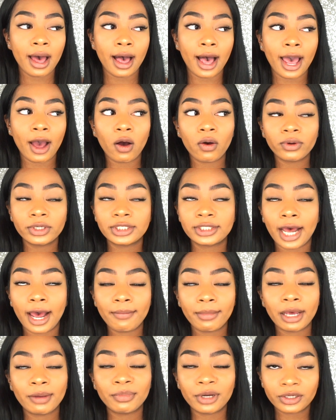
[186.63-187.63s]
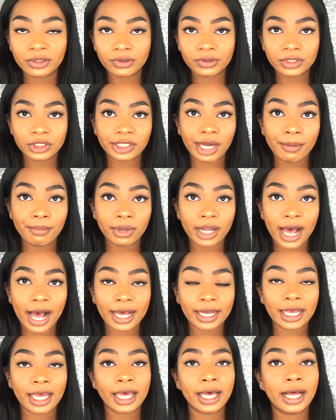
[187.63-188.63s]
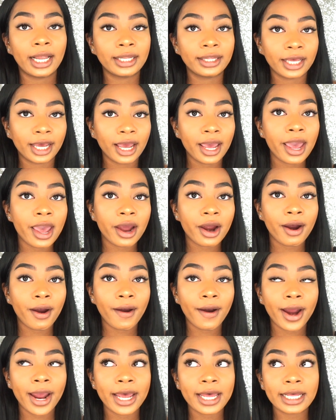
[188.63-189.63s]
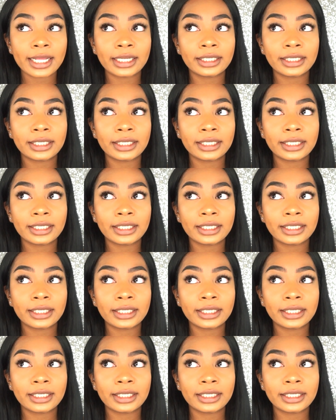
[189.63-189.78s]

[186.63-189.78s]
I always dye my bundles jet black, and the hair